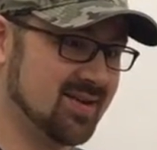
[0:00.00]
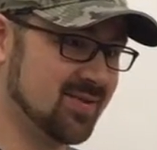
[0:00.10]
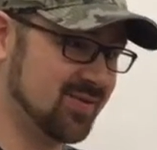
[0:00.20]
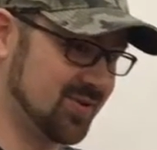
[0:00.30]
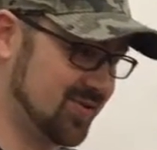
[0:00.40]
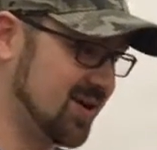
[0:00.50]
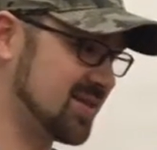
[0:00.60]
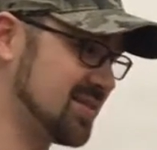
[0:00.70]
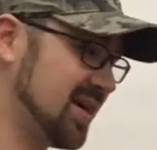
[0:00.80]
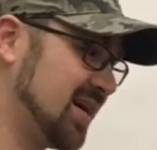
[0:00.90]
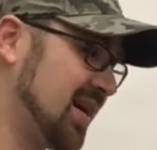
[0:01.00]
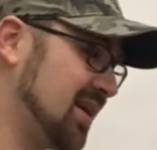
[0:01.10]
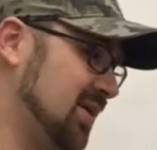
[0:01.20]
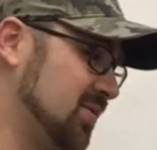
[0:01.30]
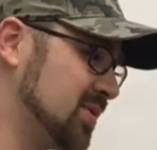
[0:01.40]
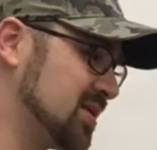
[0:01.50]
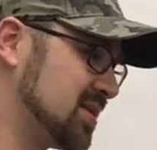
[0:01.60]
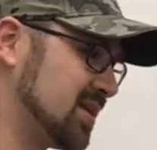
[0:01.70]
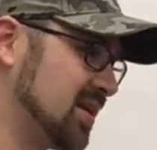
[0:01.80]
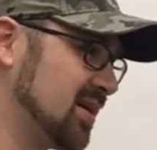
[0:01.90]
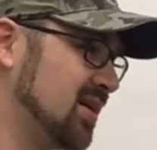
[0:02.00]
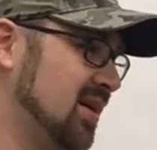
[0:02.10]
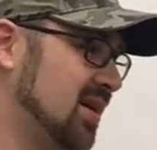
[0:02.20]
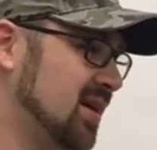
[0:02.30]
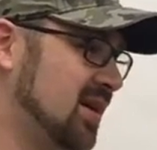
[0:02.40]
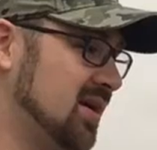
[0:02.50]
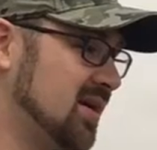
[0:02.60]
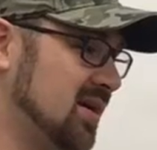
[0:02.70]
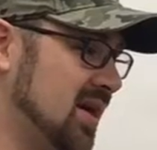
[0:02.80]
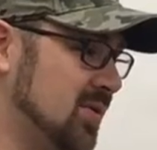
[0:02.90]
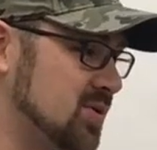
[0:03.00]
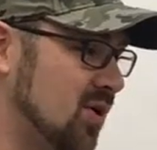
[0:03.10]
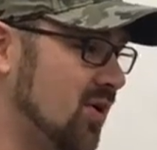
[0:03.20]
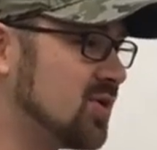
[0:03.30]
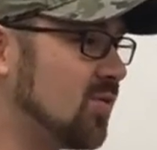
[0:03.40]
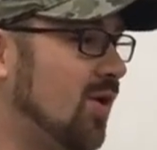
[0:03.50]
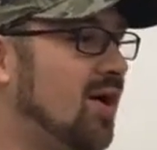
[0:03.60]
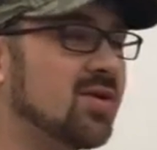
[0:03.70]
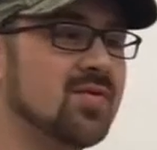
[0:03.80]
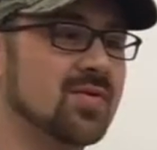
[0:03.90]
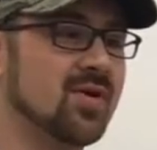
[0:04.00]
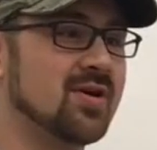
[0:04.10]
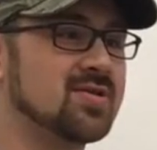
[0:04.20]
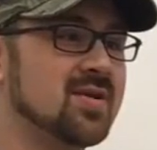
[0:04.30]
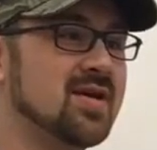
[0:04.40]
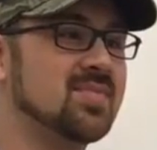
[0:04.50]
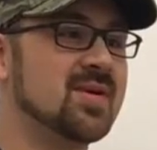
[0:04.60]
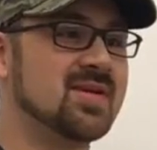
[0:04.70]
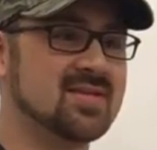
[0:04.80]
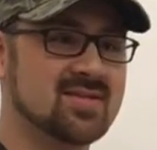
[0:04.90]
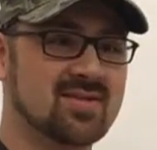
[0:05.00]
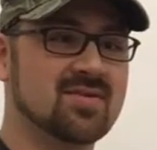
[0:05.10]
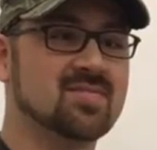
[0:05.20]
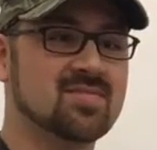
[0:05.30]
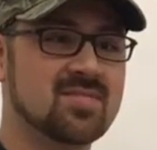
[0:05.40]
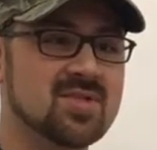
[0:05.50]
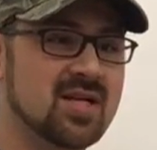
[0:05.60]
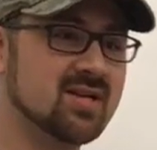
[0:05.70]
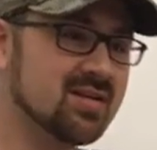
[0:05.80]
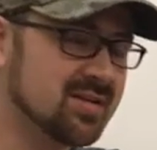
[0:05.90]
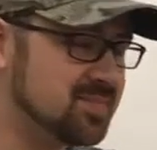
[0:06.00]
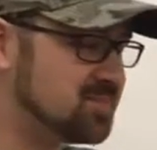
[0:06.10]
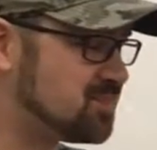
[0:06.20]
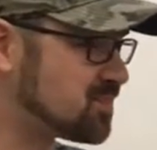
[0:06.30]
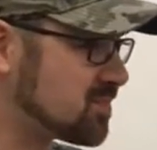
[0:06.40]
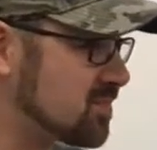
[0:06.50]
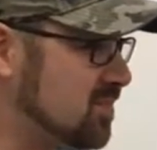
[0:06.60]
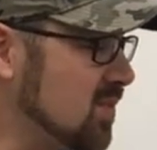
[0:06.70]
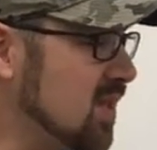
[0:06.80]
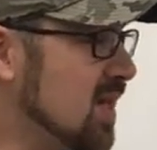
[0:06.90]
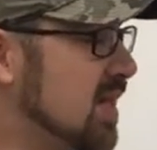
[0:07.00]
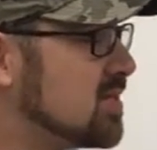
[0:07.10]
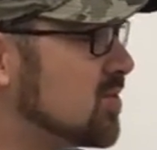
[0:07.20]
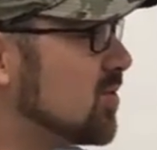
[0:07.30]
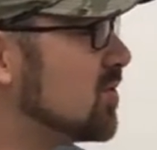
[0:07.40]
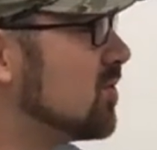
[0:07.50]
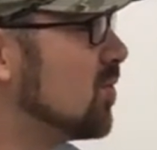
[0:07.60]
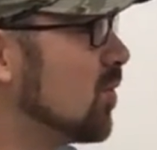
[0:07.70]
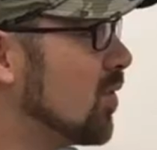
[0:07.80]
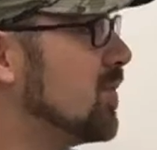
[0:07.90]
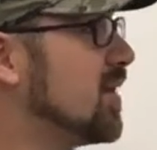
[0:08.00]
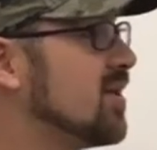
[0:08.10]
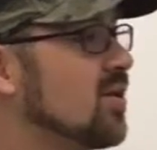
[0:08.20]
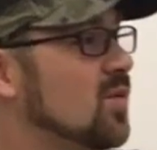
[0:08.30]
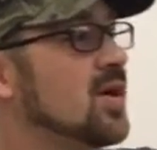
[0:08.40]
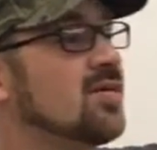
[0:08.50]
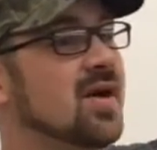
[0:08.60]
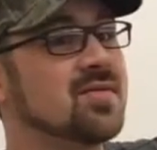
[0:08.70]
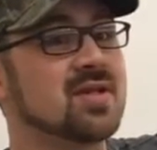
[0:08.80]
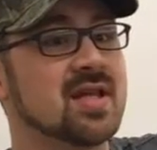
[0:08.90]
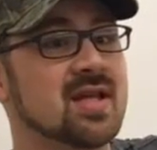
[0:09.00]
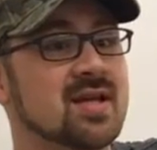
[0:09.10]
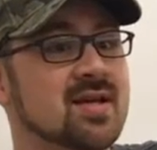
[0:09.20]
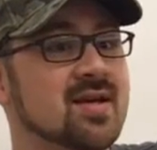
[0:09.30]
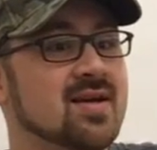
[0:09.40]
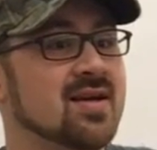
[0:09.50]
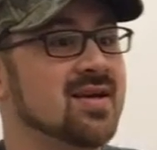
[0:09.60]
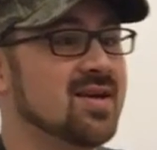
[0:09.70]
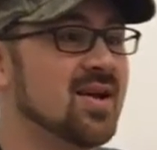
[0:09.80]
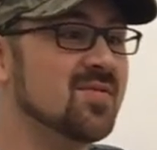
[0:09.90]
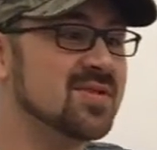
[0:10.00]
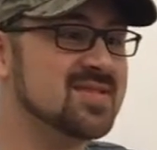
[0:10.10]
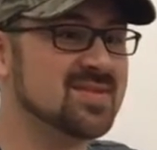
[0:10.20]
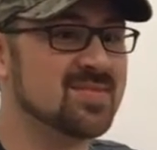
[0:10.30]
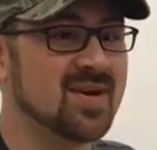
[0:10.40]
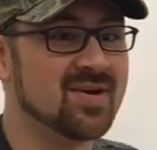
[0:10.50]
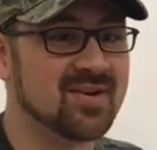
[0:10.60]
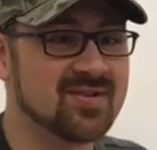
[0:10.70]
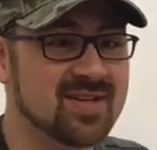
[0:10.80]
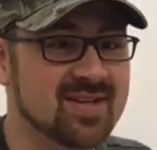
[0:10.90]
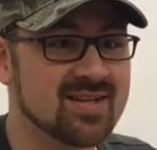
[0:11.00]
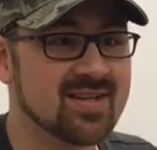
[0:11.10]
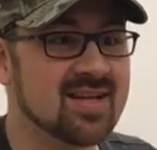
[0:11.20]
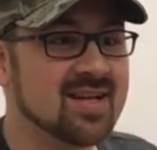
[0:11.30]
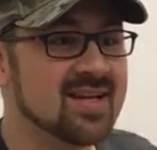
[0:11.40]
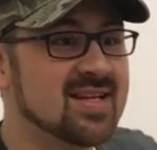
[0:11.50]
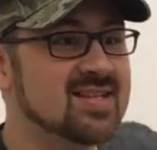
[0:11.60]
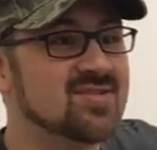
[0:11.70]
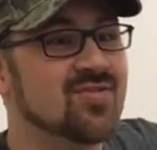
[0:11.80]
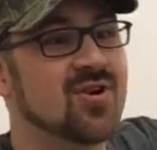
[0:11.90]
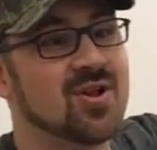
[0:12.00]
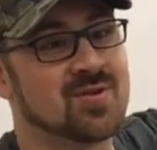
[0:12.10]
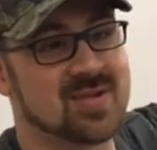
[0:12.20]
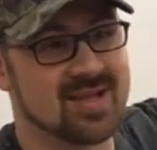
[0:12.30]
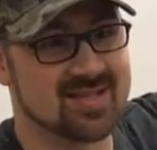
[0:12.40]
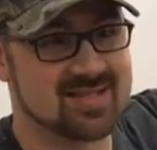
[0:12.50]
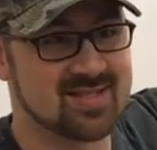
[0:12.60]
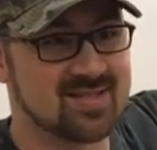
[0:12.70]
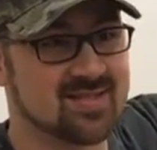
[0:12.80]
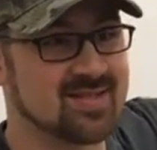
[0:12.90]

over the rocks, yeah, and it was uh, It was hard to walk on the rocks, right? Because they're shale and and so we're making our way around the lake. And what's the bear doing? He's following us